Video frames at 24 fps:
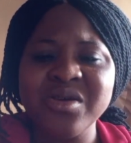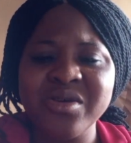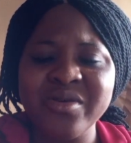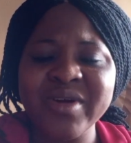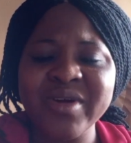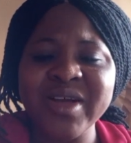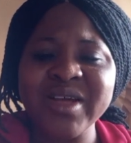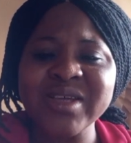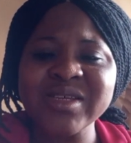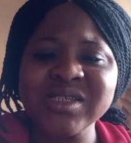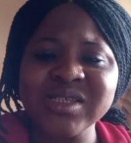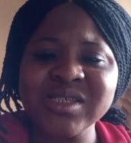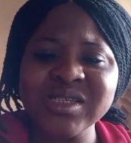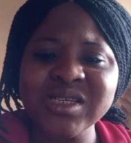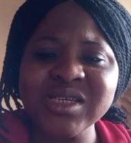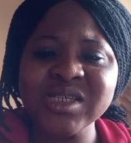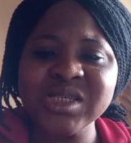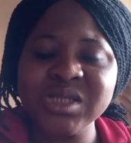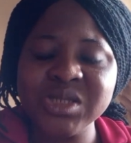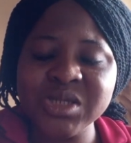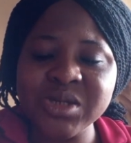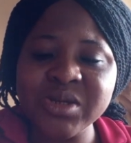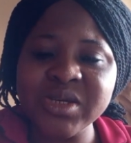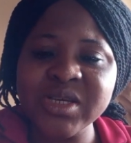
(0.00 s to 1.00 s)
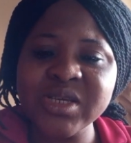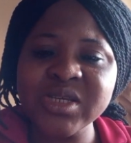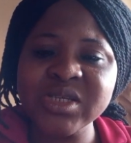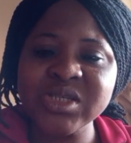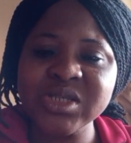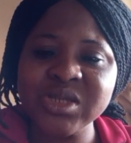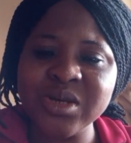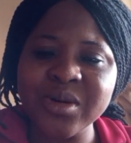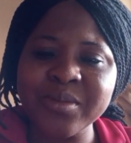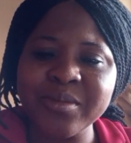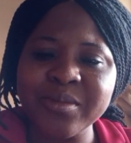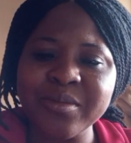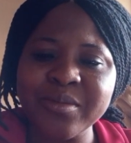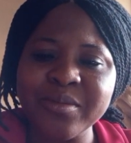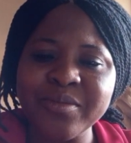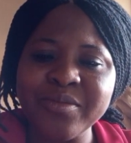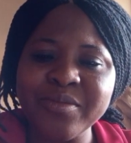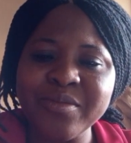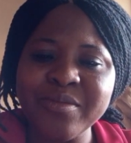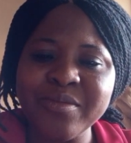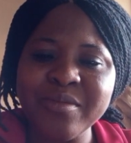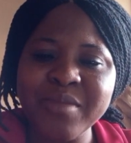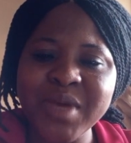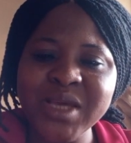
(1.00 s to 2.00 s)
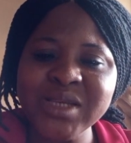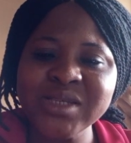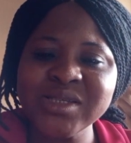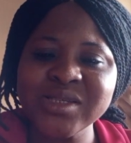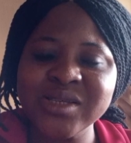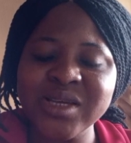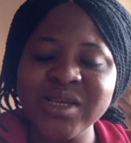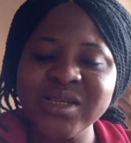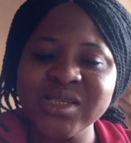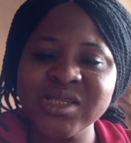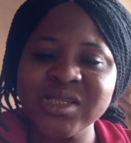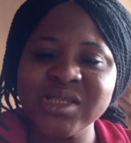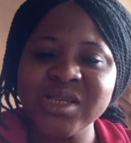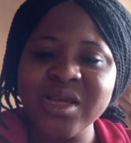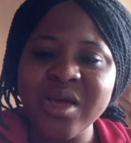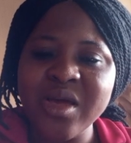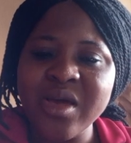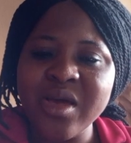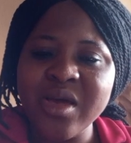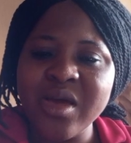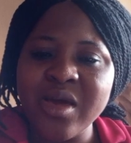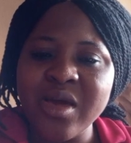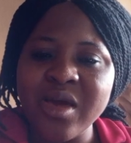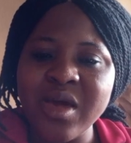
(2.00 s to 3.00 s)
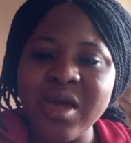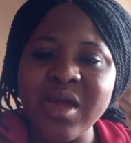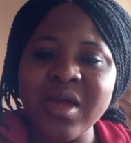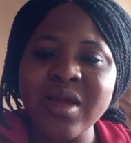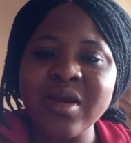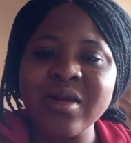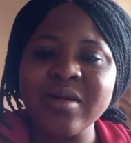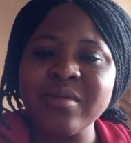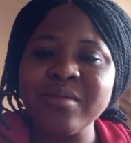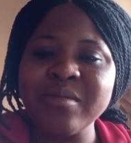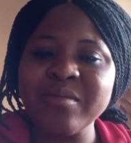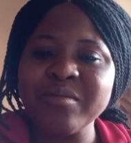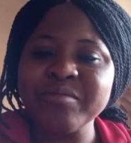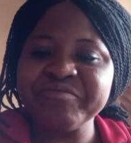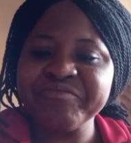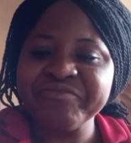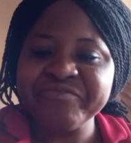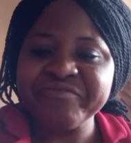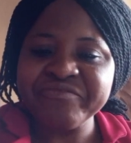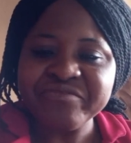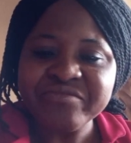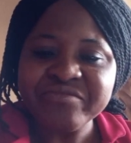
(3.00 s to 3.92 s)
you can still see some mistakes in